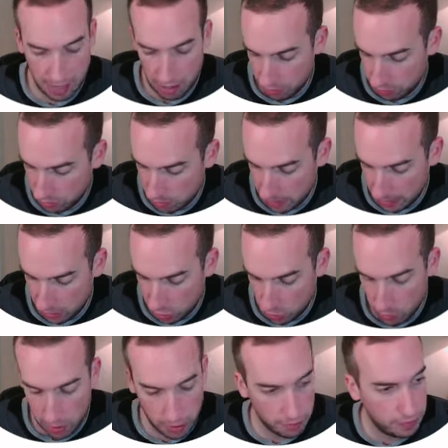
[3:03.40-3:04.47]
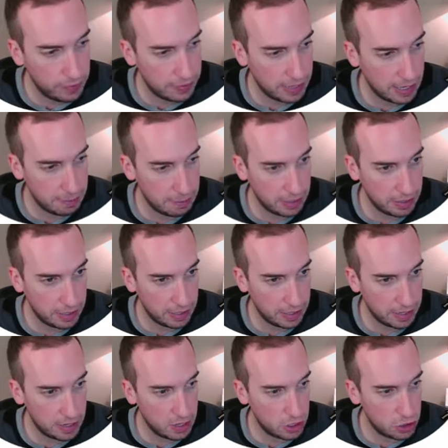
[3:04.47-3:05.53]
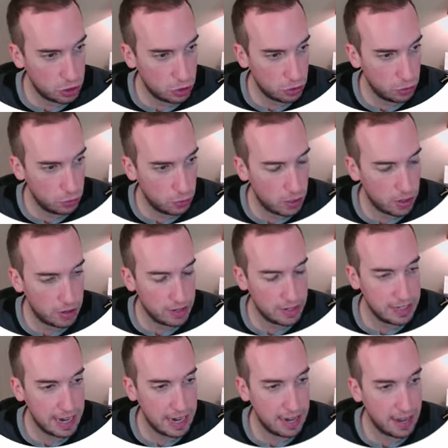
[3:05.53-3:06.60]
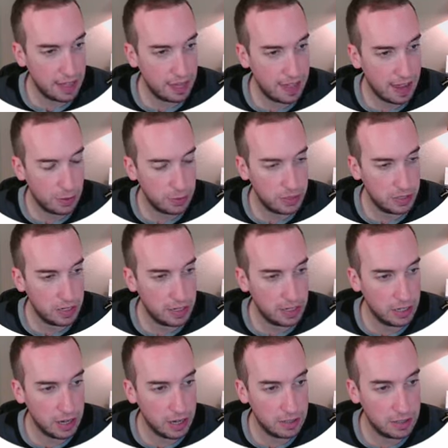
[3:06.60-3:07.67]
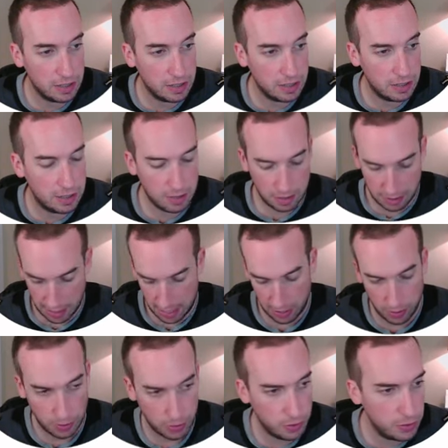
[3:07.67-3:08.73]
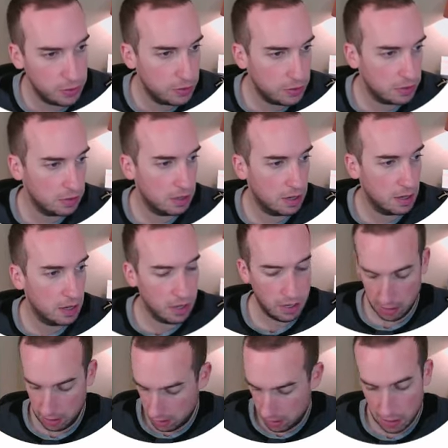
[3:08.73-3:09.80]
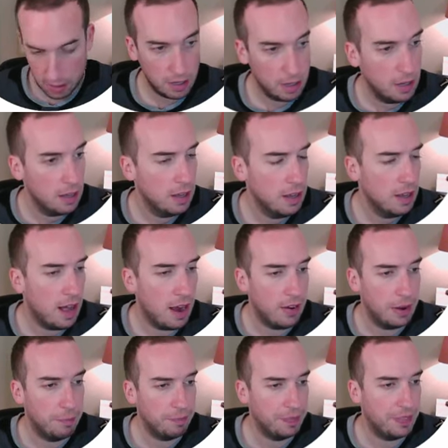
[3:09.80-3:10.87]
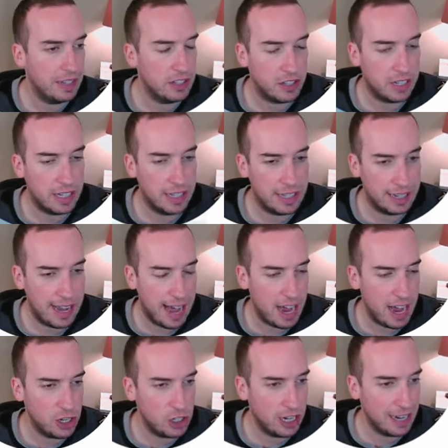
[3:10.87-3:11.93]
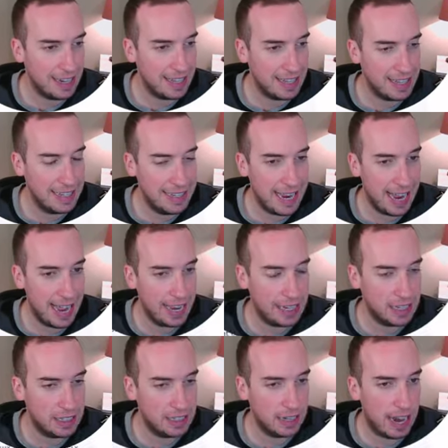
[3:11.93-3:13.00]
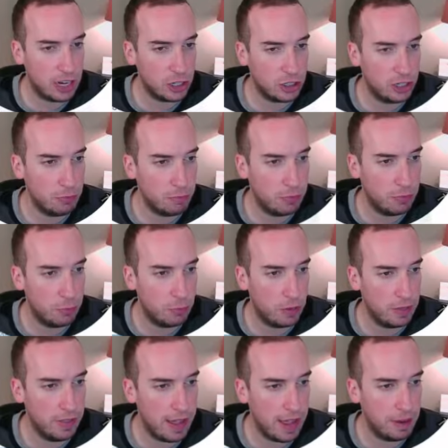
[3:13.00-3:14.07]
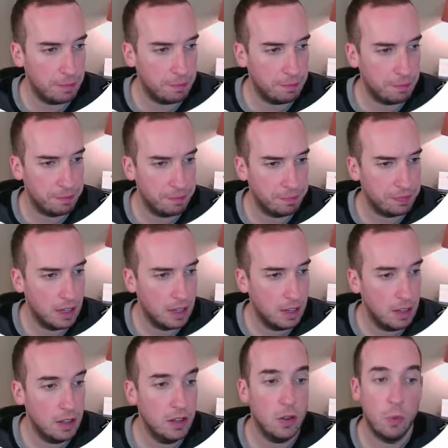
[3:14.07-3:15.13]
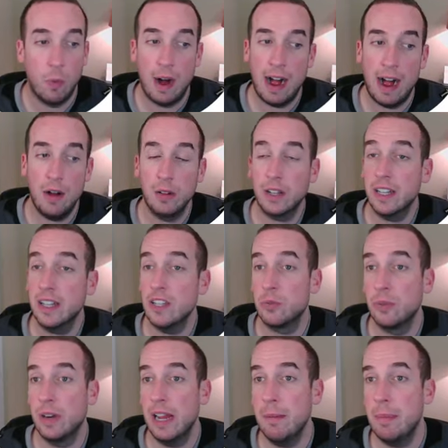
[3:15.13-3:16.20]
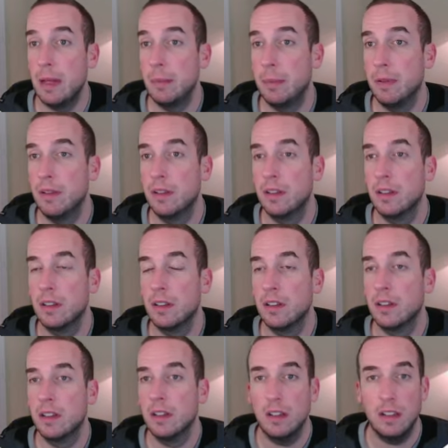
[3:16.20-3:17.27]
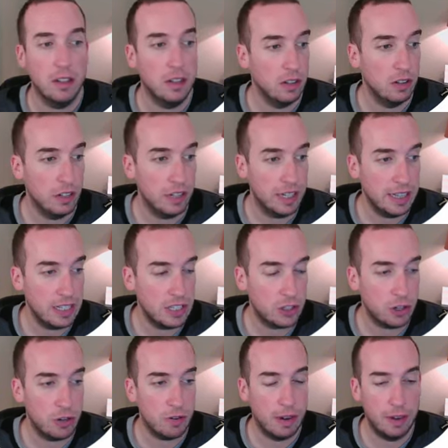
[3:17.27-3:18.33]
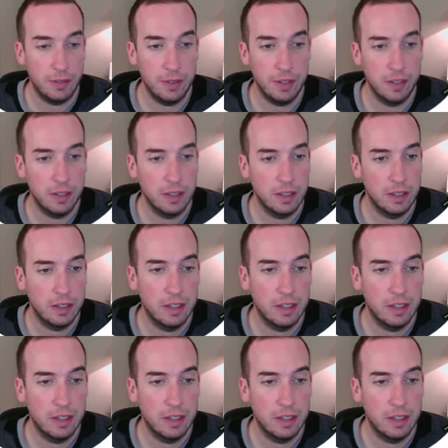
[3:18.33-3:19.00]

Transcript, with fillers: but they also make 258 million 210,000 in sales. All right, let's look at the cash and the debt. Actually, before I do that, wow, look at this ramp up. Look at this turnaround.